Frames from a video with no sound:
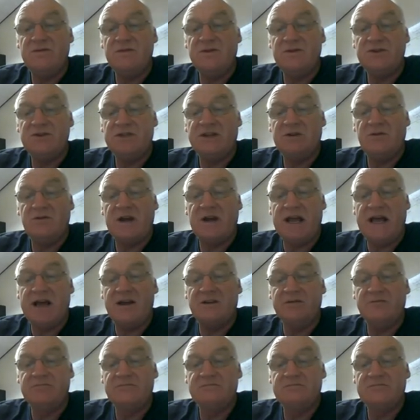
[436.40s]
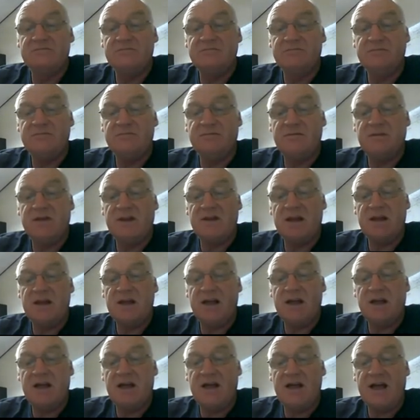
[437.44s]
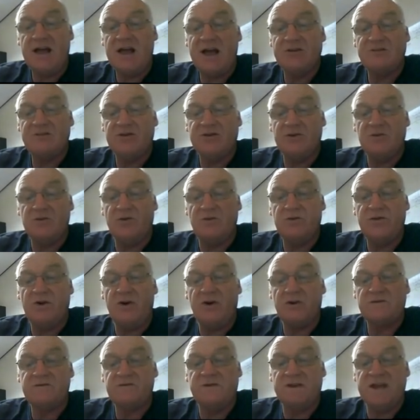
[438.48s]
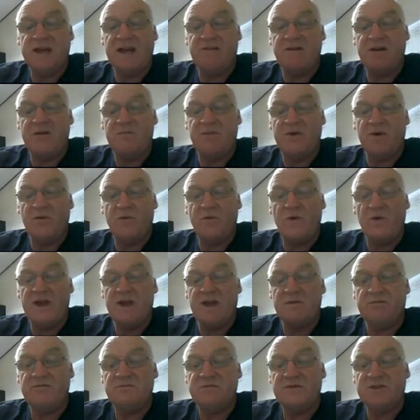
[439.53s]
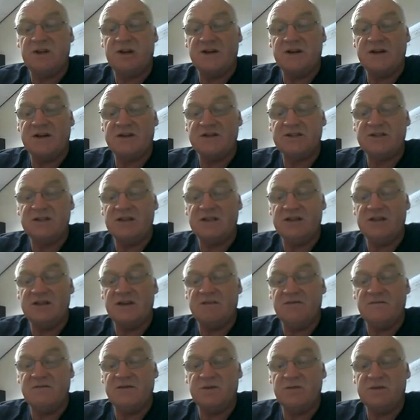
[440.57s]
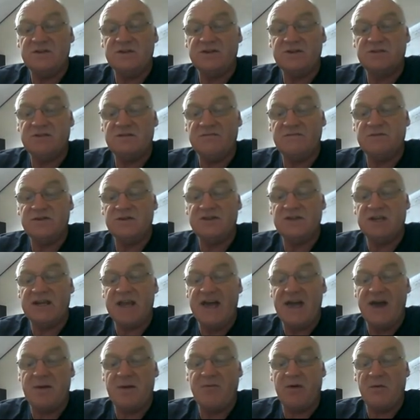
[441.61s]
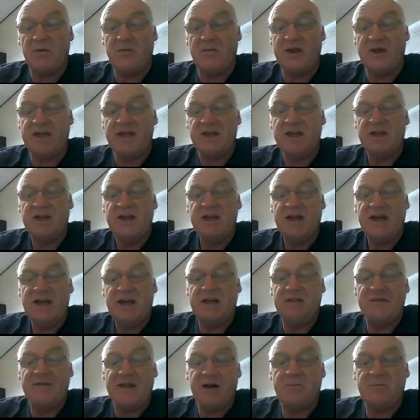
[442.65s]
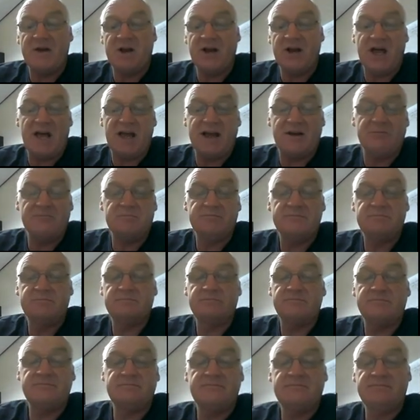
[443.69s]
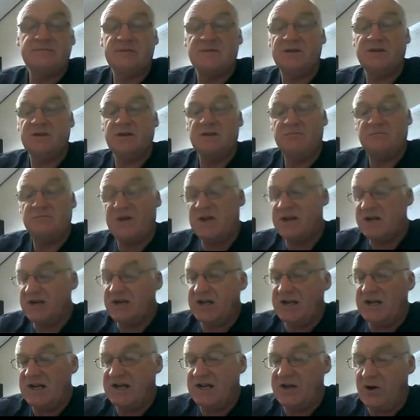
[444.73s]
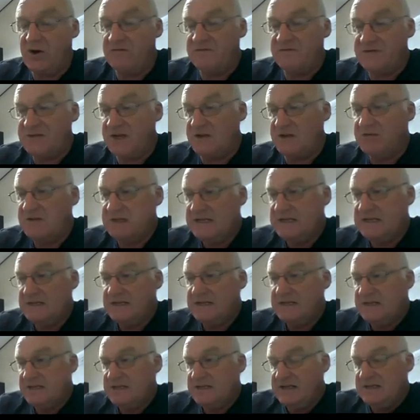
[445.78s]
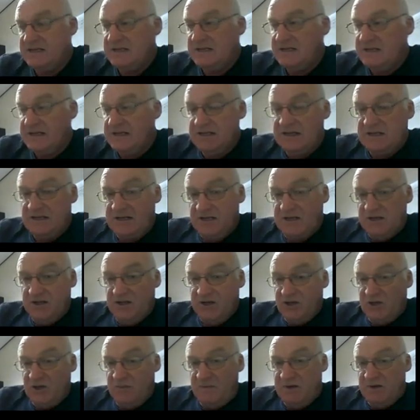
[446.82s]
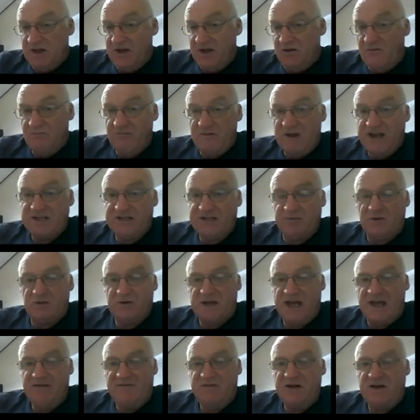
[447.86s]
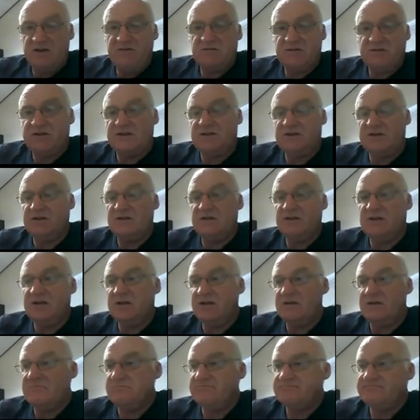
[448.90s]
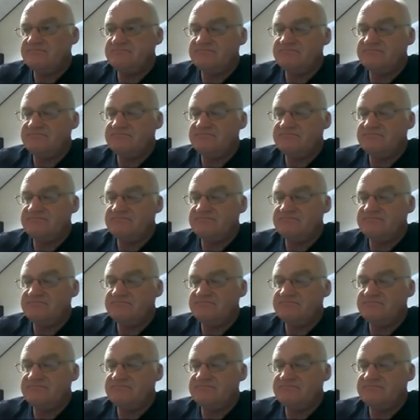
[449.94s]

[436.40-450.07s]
still cloud out to the north Oxford area, but we're starting to see the influence of the sea air probably and the upper cloud beginning to kill it off. So should be a reasonable day, folks. I